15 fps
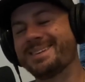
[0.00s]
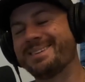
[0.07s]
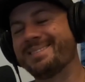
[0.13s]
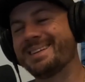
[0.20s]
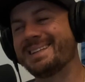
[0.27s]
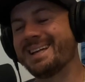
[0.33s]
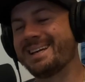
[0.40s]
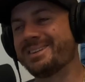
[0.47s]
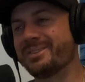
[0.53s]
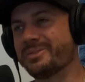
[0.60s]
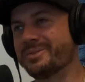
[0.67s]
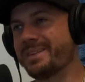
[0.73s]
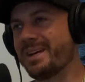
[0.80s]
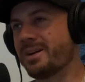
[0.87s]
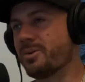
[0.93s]
I mean, they
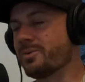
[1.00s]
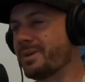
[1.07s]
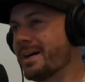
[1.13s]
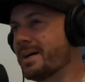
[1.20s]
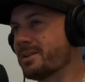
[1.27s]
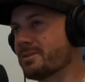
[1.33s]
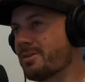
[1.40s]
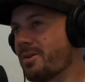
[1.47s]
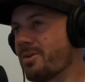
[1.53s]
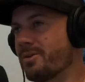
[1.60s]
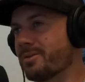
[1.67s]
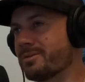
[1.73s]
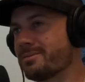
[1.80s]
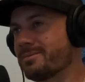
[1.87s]
don't last long.